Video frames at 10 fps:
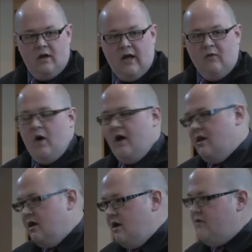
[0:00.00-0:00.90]
And
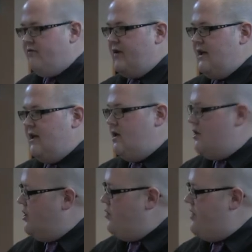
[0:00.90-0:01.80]
while, you
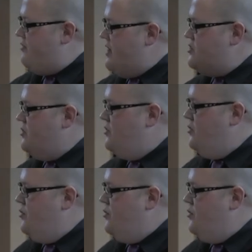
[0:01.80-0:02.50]
know, with Threshold,